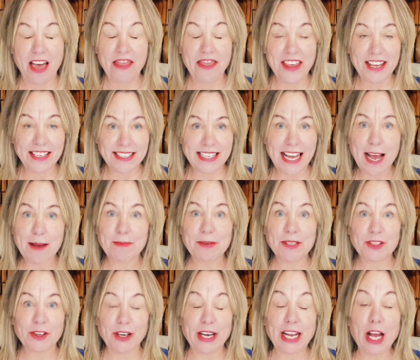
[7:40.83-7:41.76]
This app
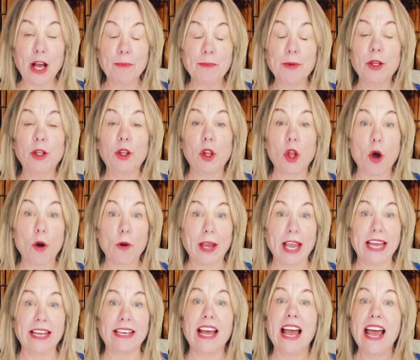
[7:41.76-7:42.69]
is going to help you
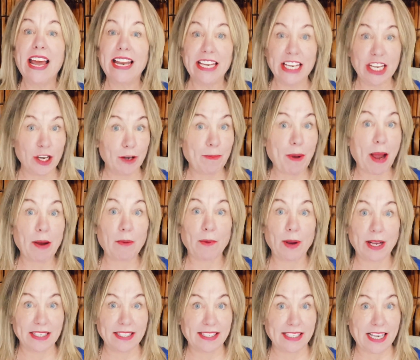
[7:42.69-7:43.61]
locate nearby
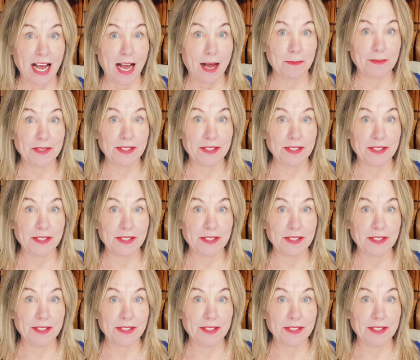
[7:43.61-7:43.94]
rest stops,